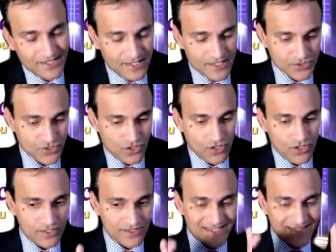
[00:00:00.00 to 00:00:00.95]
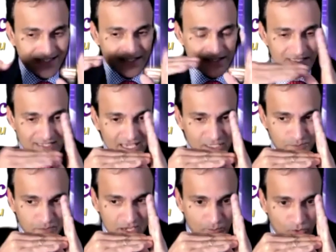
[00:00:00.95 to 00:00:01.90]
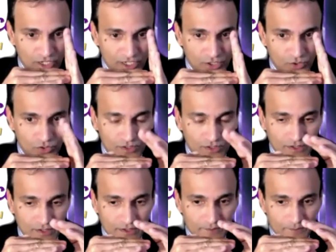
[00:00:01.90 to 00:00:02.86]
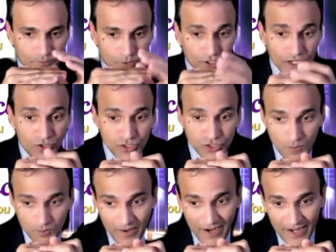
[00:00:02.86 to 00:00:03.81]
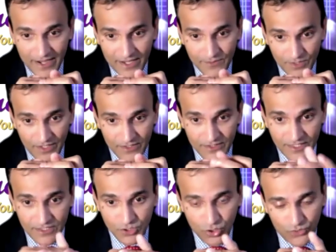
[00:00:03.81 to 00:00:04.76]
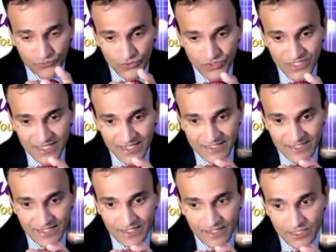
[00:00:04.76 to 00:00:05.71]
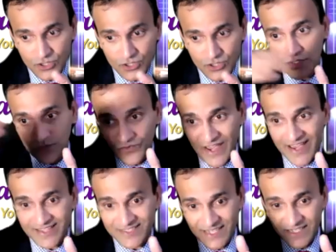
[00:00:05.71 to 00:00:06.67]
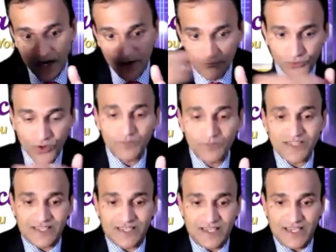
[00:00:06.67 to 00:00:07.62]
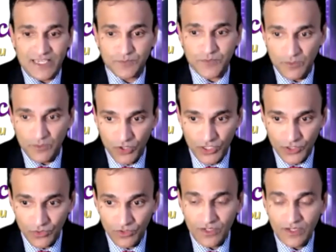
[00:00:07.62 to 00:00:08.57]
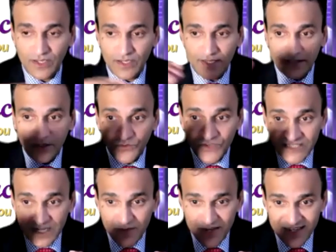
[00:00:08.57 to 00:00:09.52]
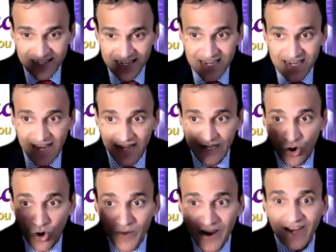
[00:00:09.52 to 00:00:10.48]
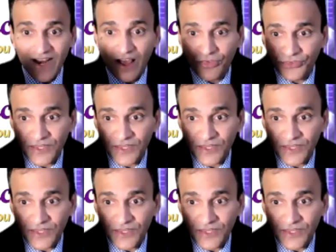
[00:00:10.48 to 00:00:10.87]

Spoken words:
So this SPM molecule produced by, if you see that resource, where is that come from, this SPM molecule? The vitamin D and omega-3